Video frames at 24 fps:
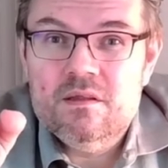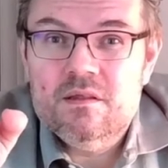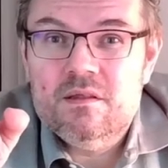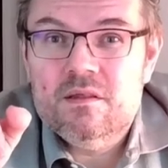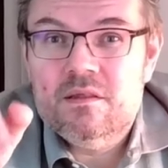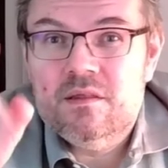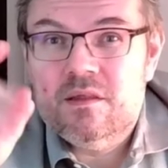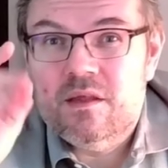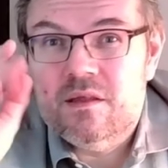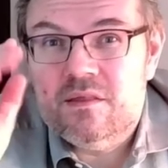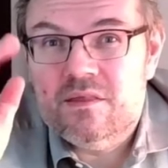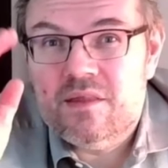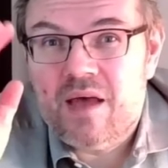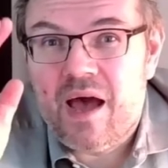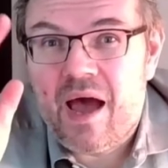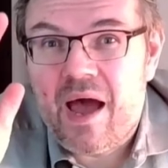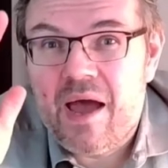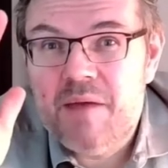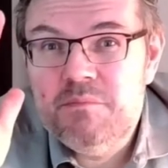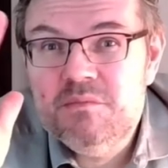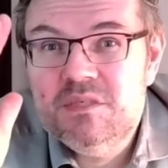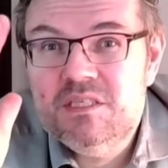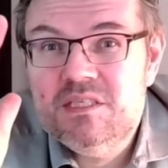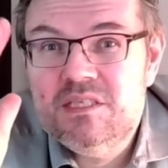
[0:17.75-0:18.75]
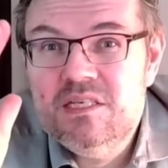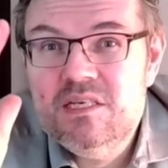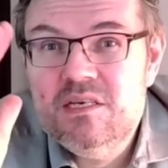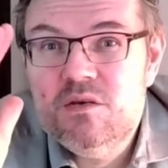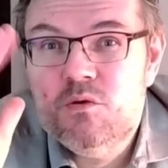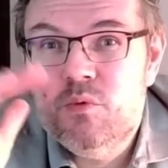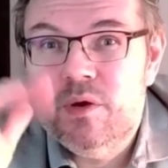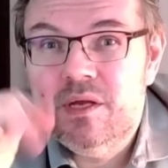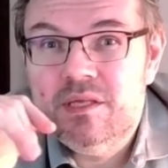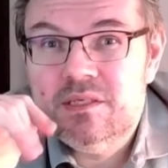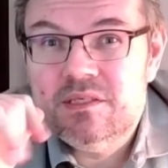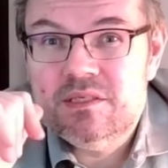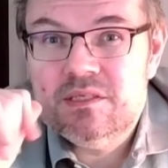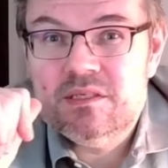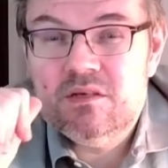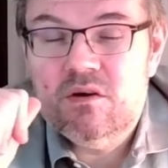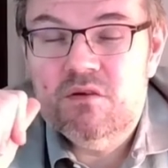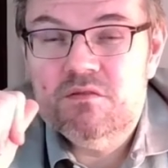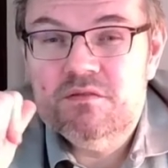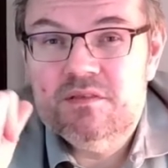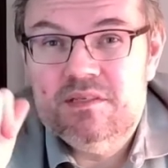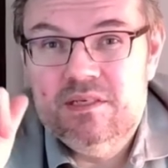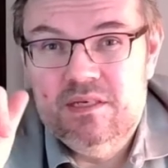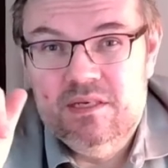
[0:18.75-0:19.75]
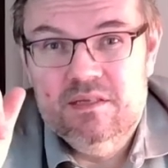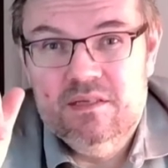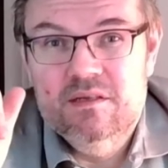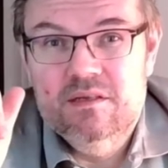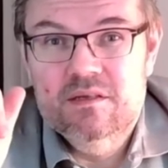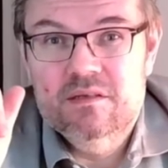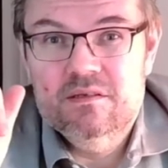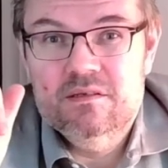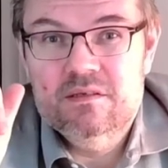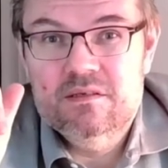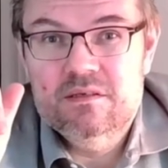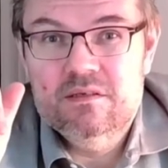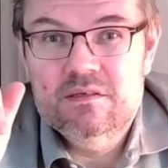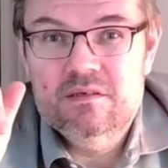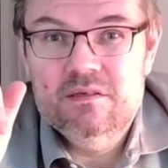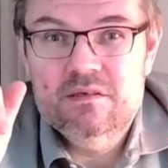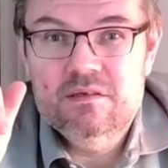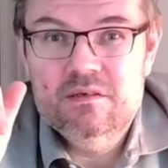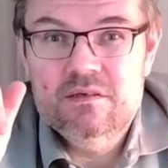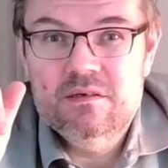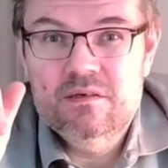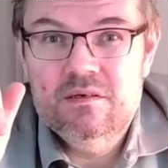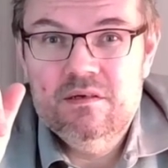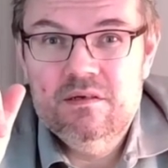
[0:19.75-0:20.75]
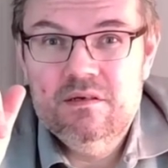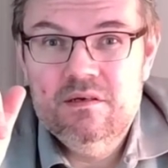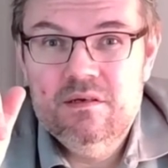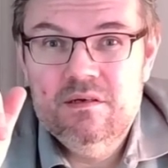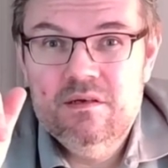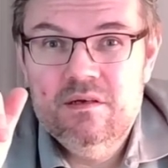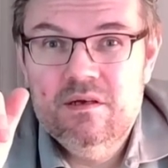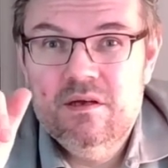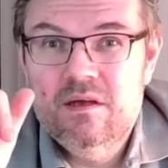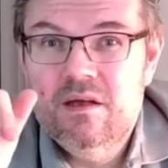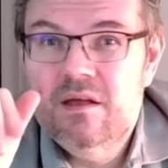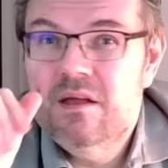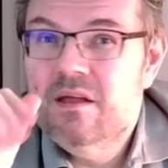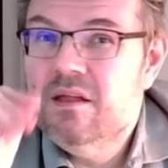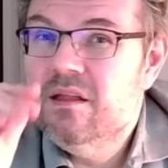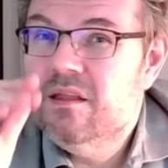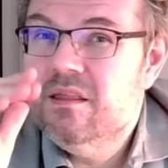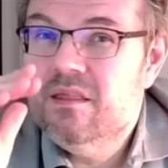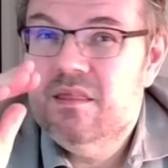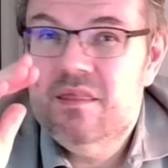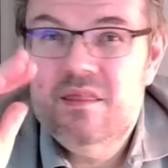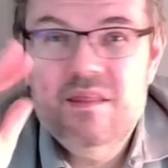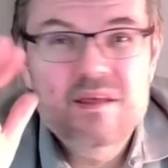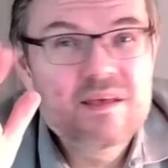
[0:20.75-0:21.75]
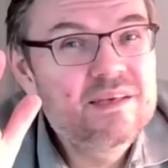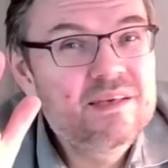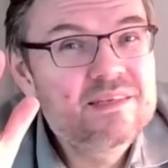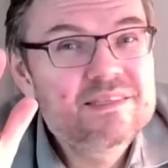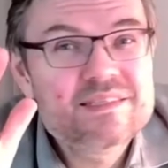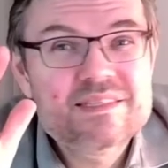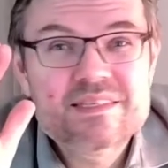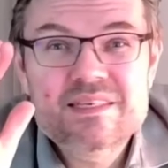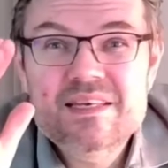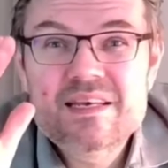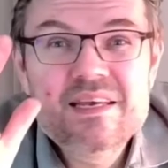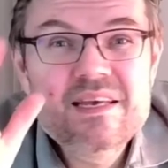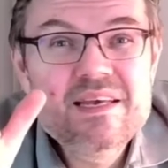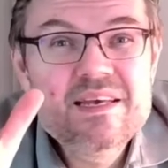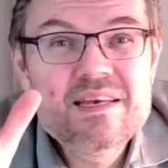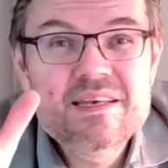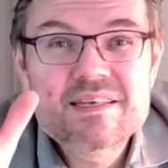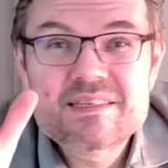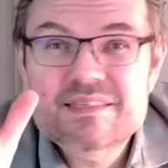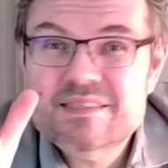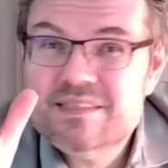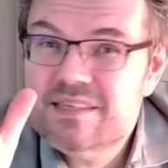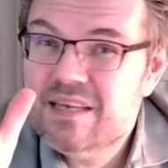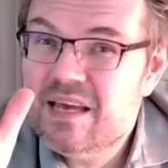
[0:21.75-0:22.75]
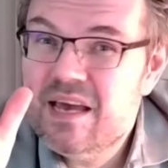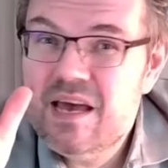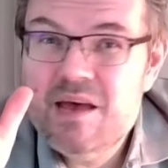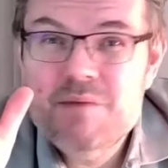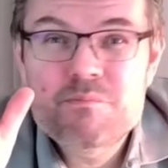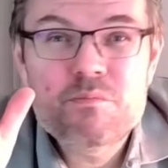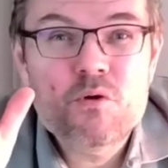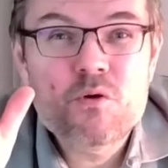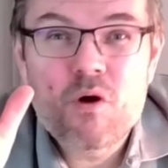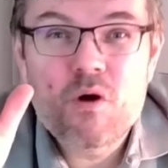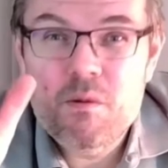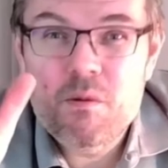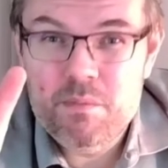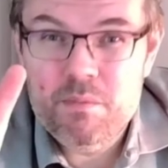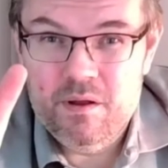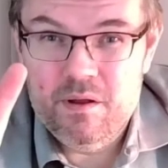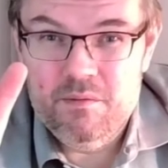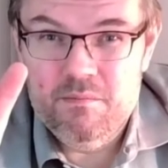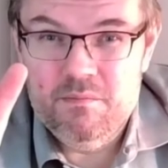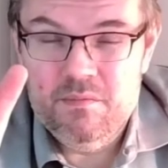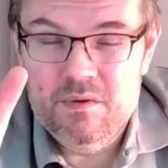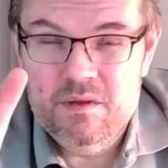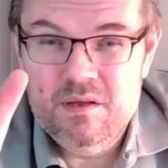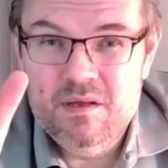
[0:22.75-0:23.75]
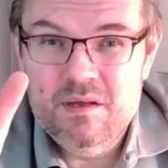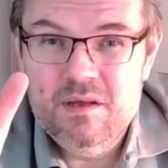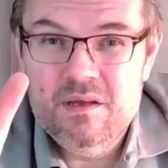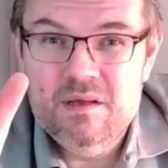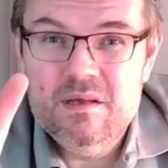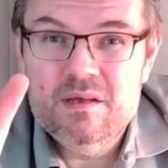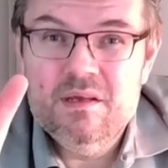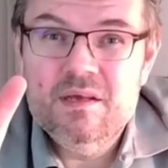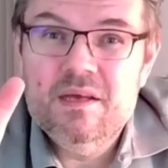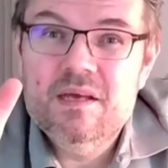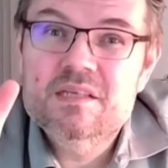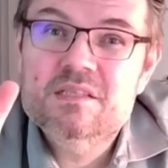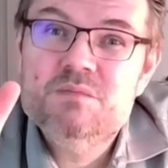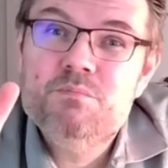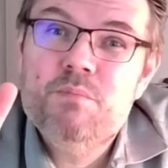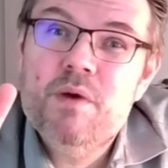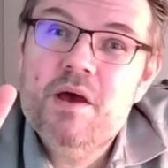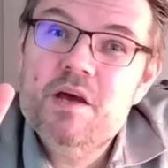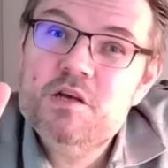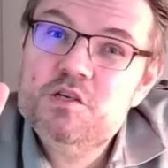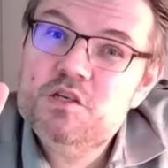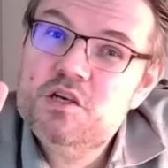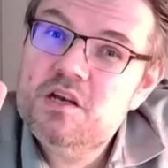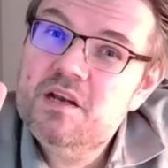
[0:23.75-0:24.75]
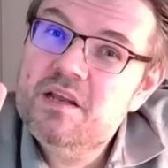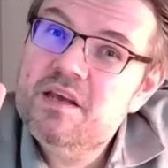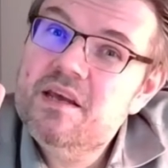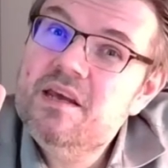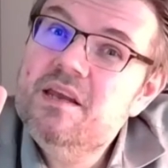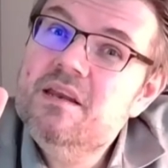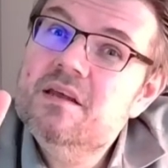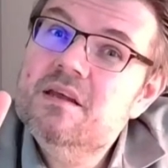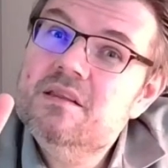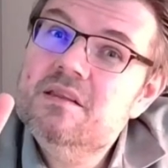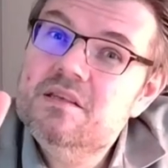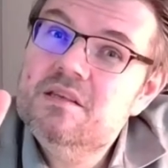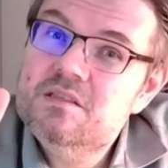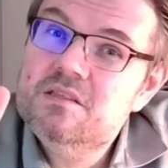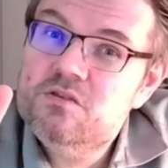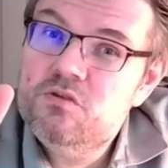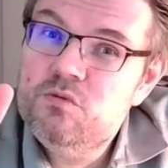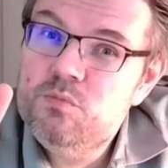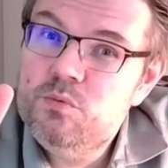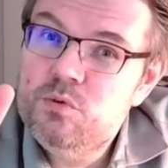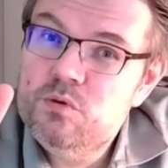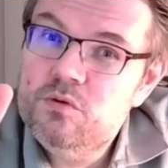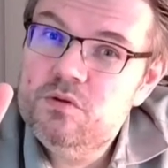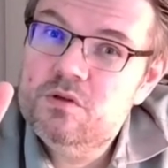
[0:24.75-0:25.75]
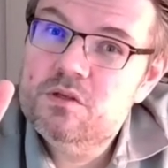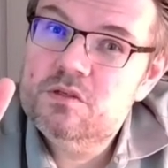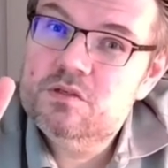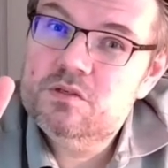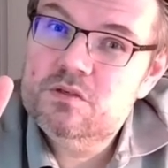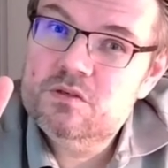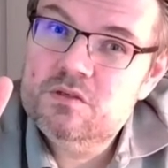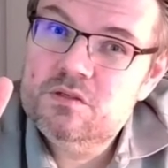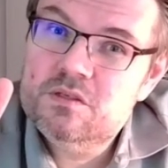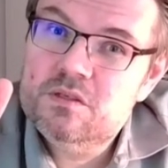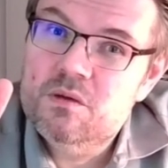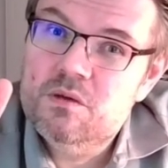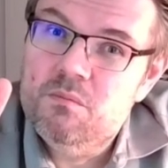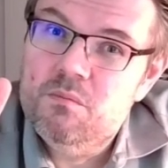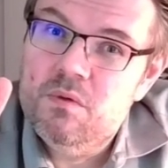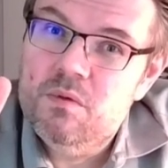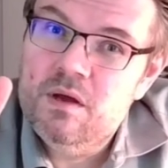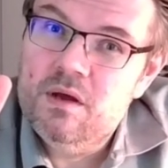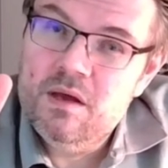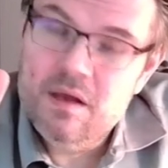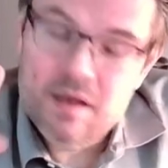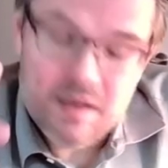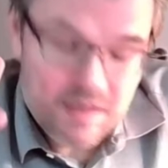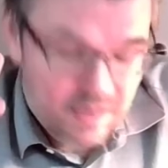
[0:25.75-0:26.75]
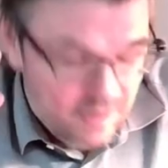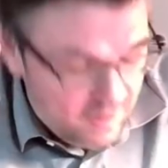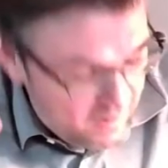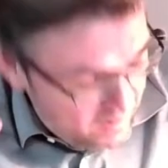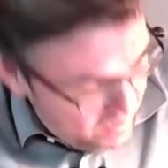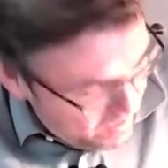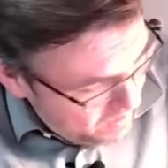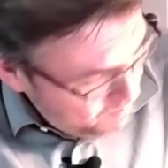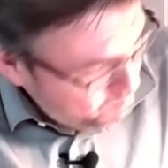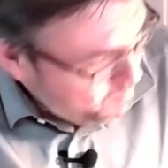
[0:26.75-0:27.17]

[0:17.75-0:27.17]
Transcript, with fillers: the time sequence of signals. This is a problem, especially in a distributed system. Let me